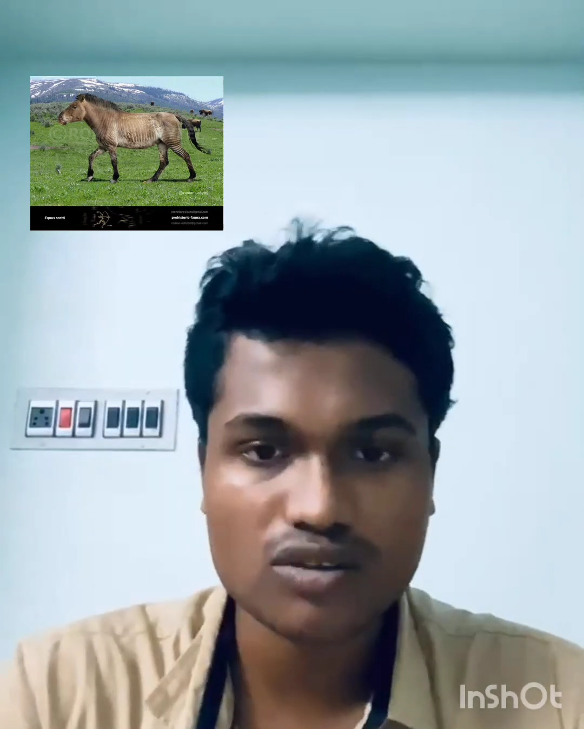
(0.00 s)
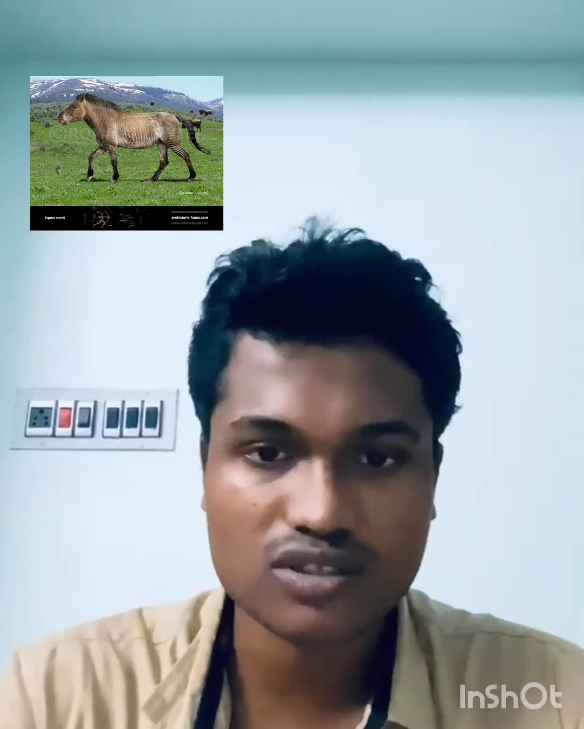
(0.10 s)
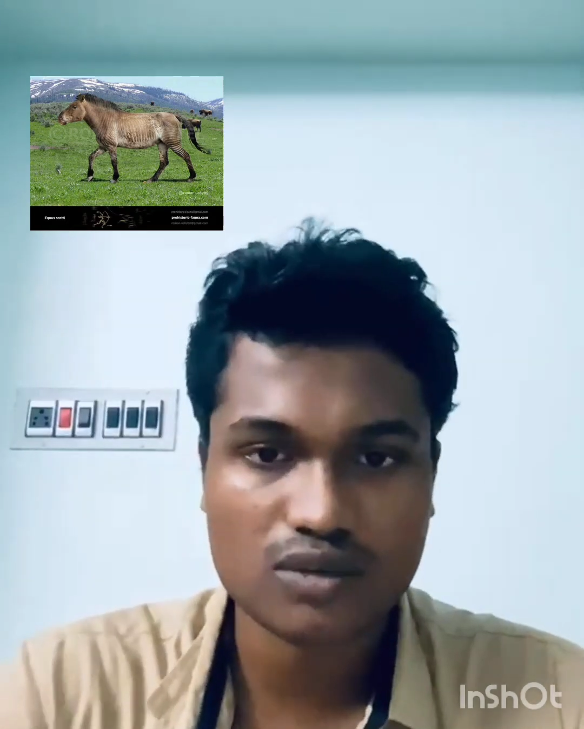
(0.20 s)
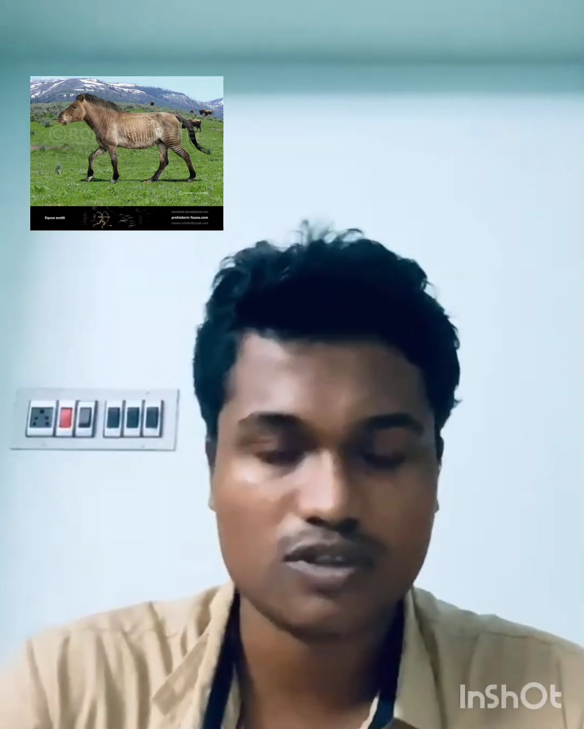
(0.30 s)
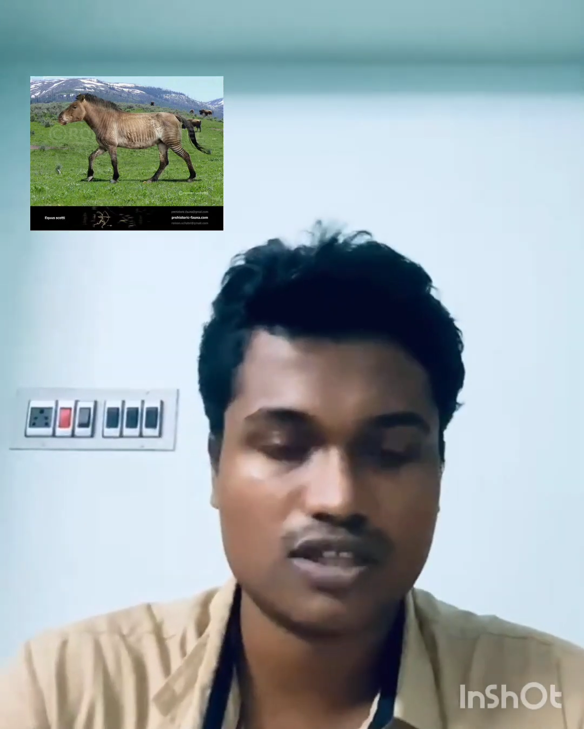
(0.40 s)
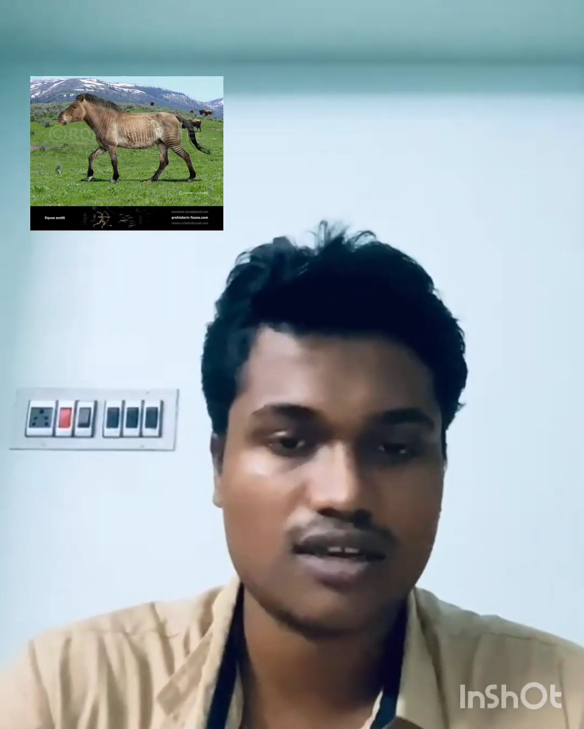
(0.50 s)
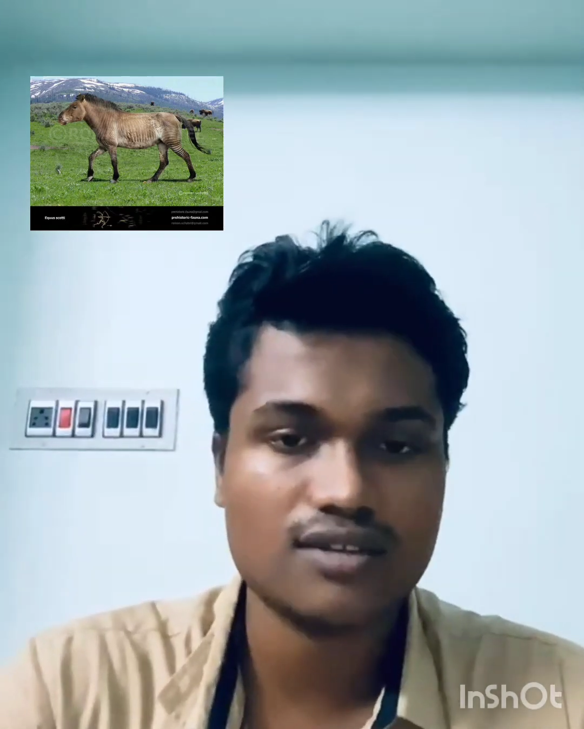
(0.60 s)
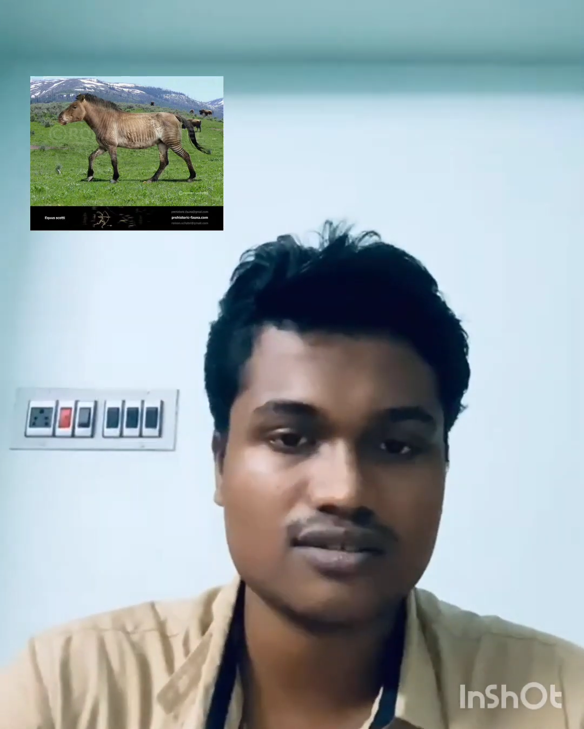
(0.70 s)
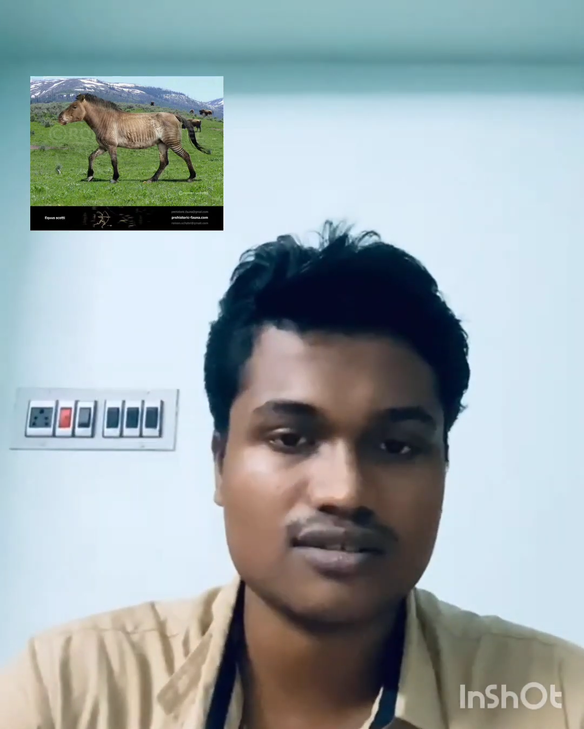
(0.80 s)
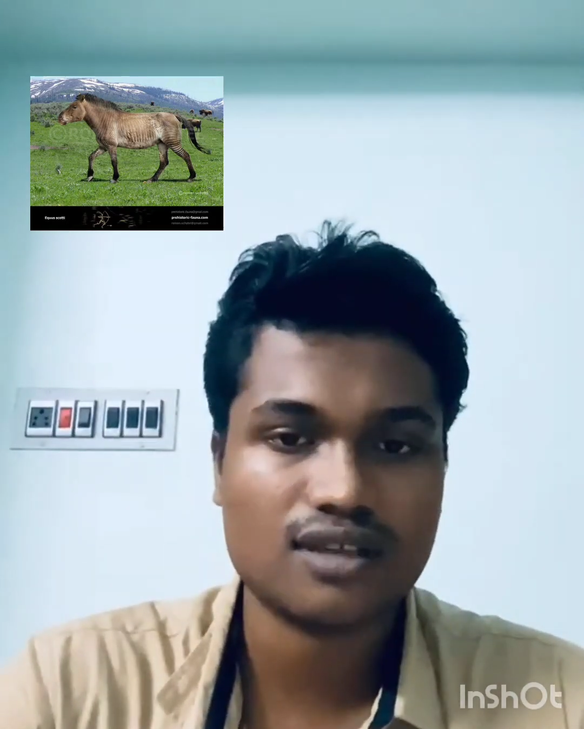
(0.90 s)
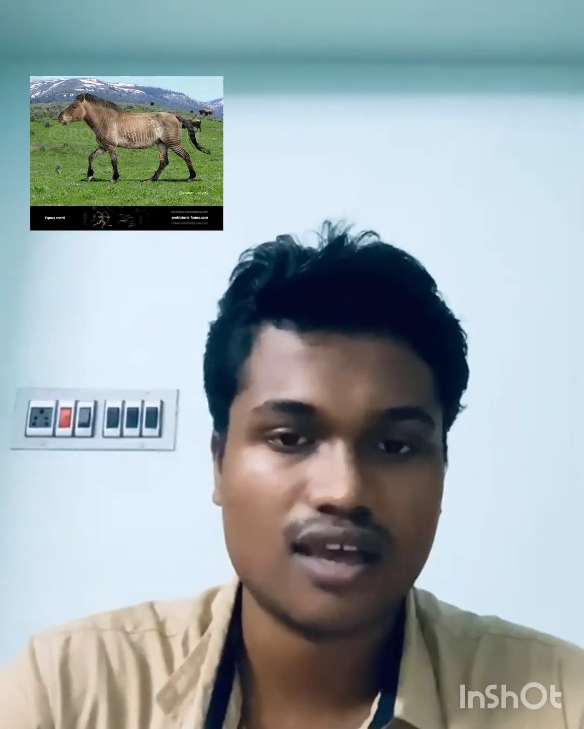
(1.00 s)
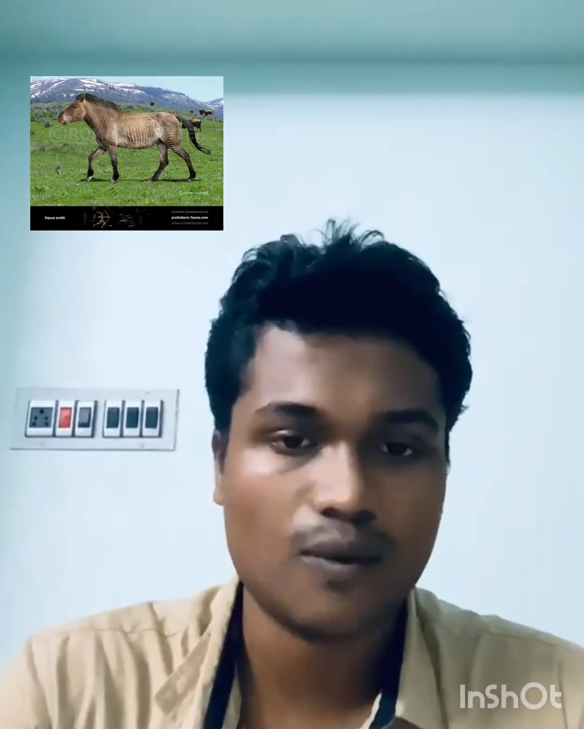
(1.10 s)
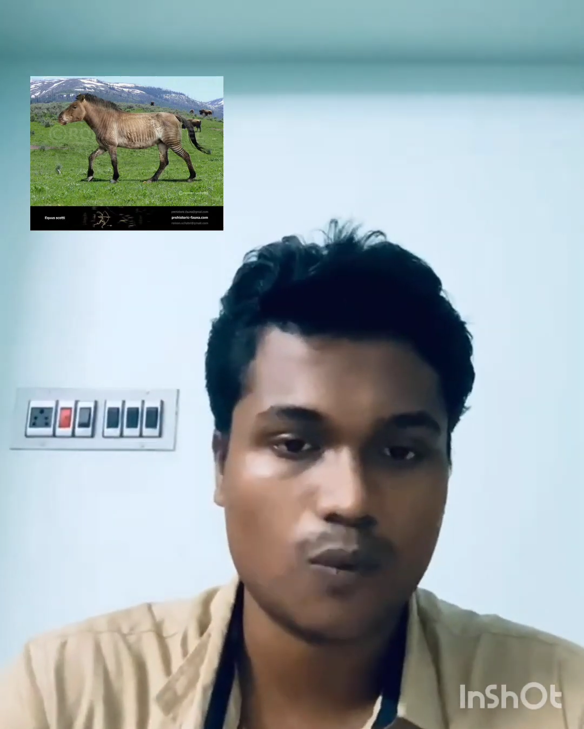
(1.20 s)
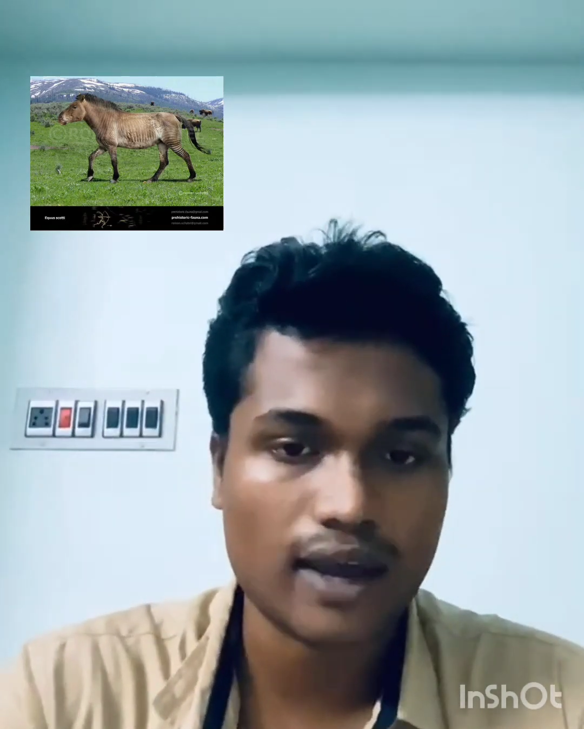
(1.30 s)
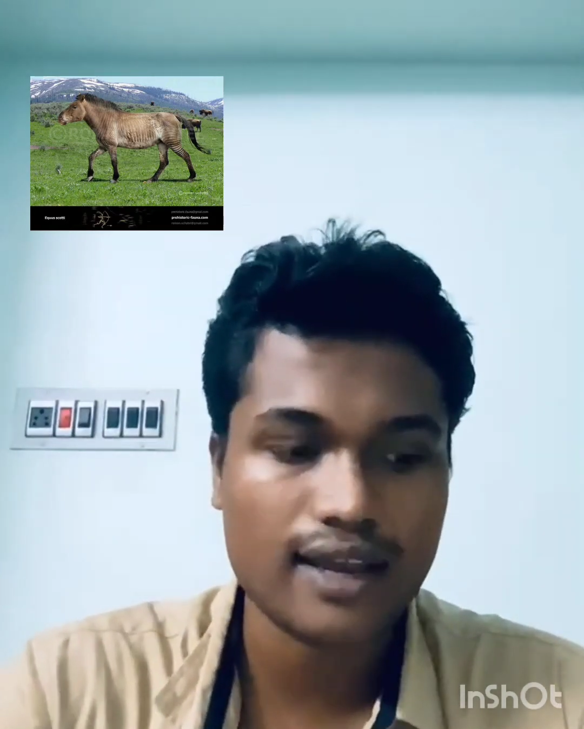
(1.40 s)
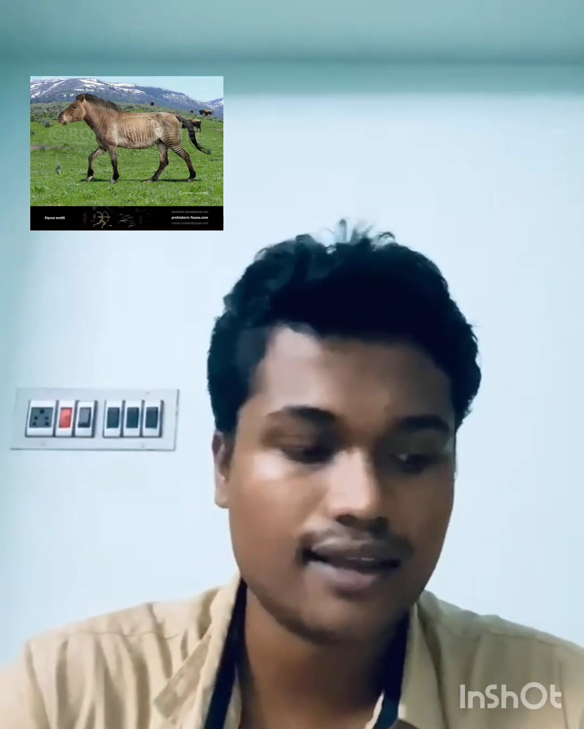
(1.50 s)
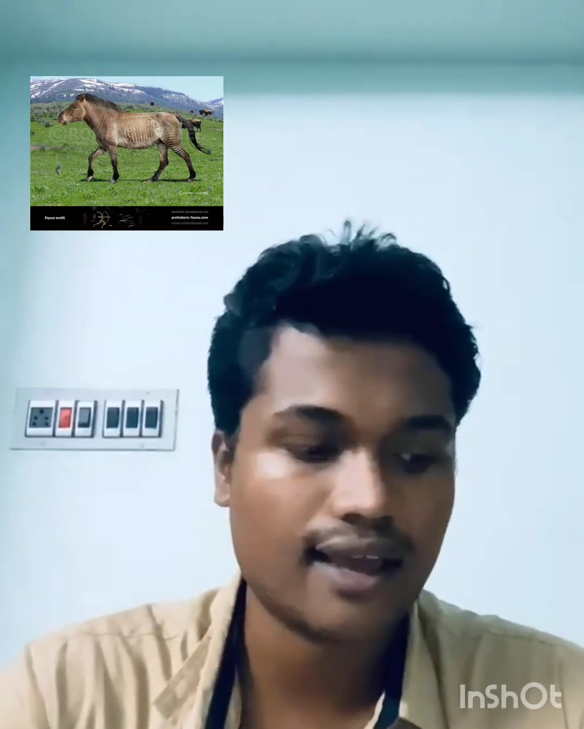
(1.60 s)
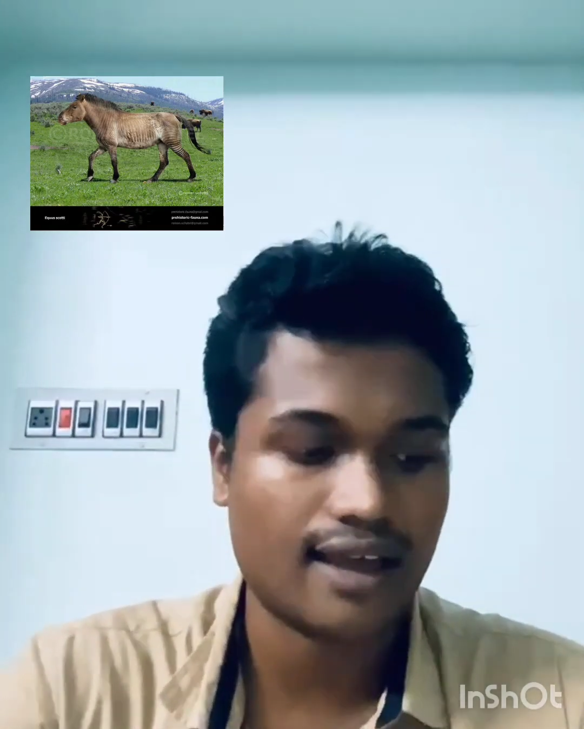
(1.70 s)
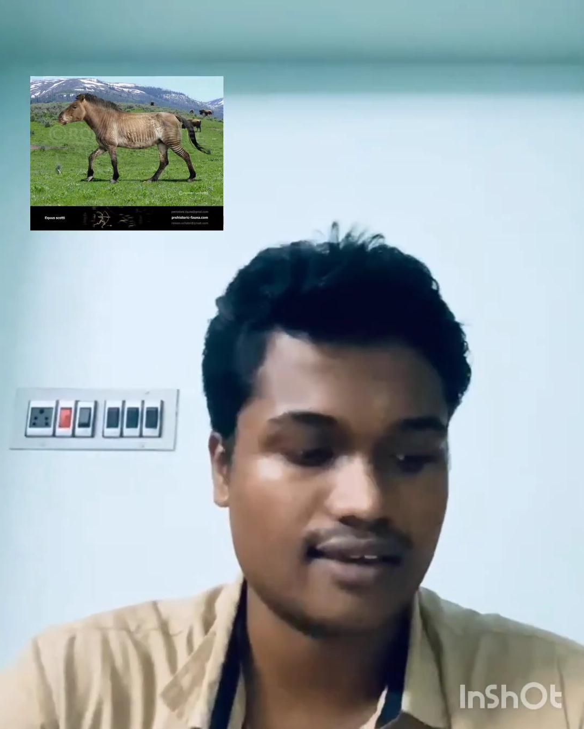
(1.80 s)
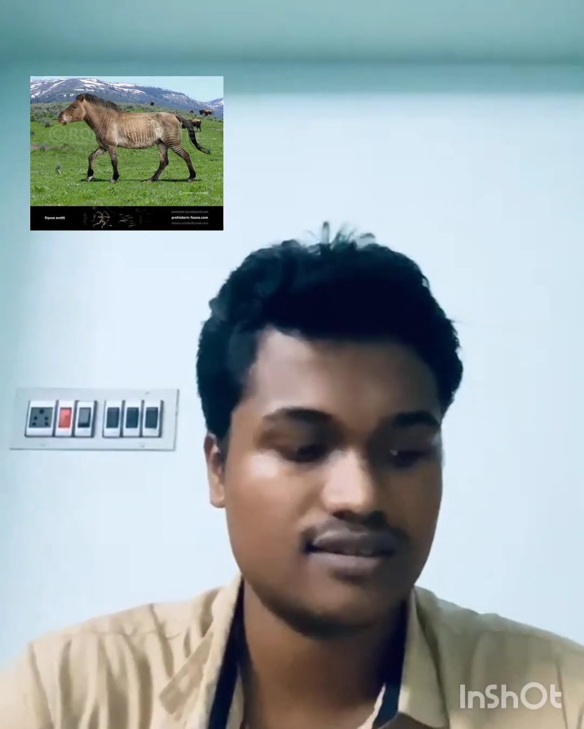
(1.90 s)
nomadikus, a wild
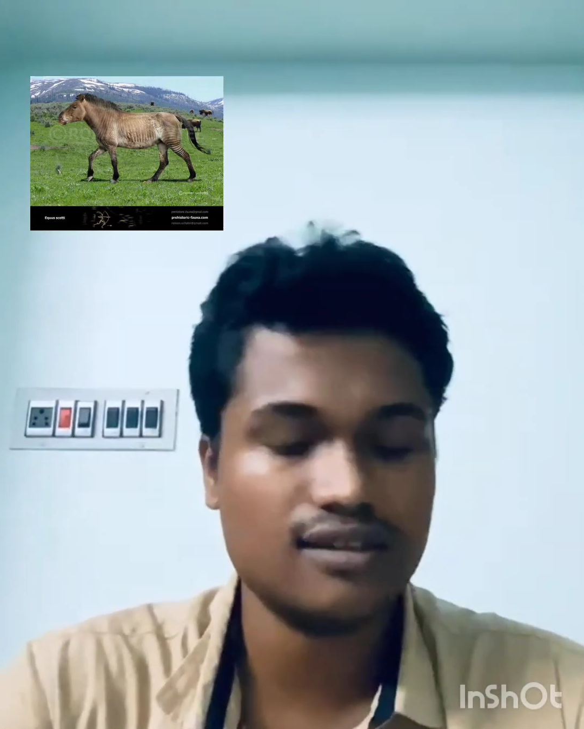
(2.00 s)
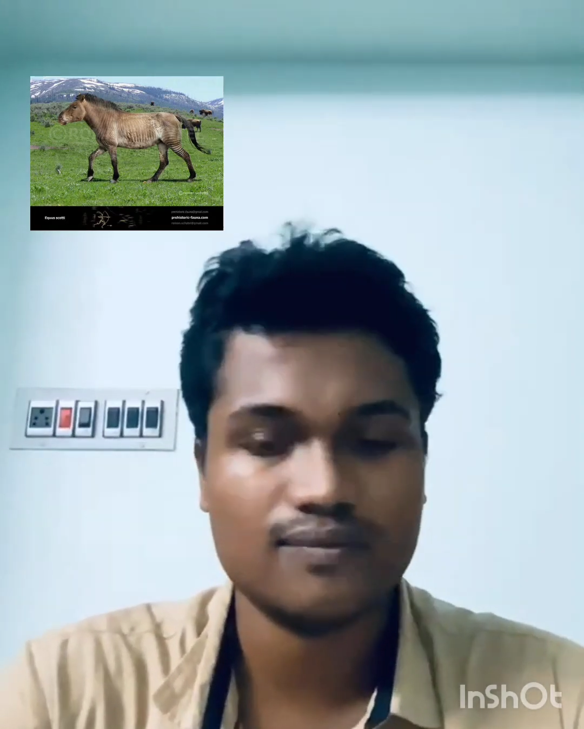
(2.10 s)
cattle,